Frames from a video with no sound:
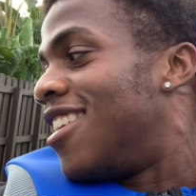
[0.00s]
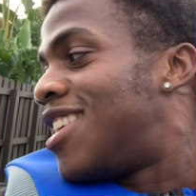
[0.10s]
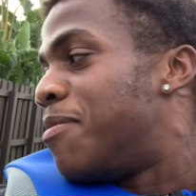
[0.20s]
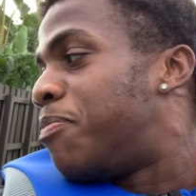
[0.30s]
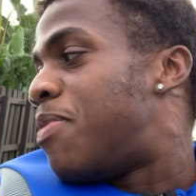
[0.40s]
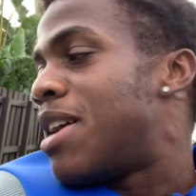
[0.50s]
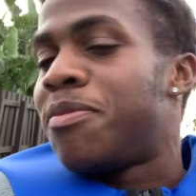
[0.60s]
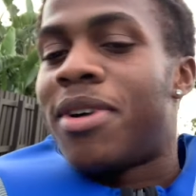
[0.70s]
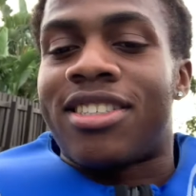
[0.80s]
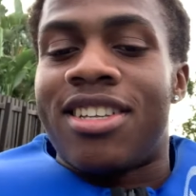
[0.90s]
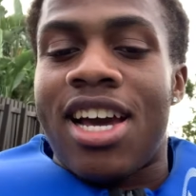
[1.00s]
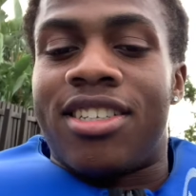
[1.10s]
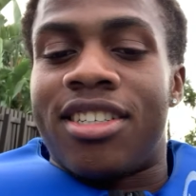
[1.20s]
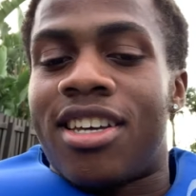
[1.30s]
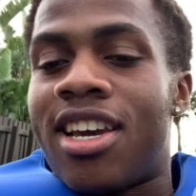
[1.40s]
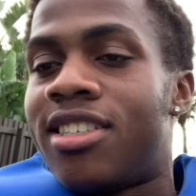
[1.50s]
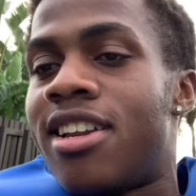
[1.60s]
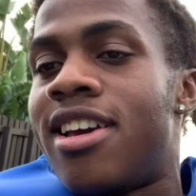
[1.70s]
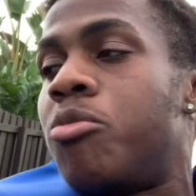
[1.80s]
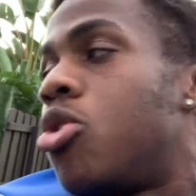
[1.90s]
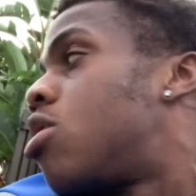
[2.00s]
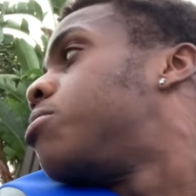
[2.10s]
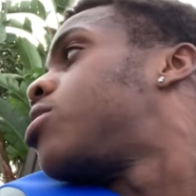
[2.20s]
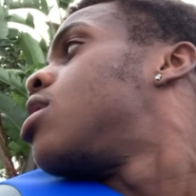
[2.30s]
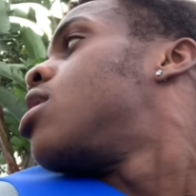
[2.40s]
Timmy, pass me my snacks just in case an animal comes.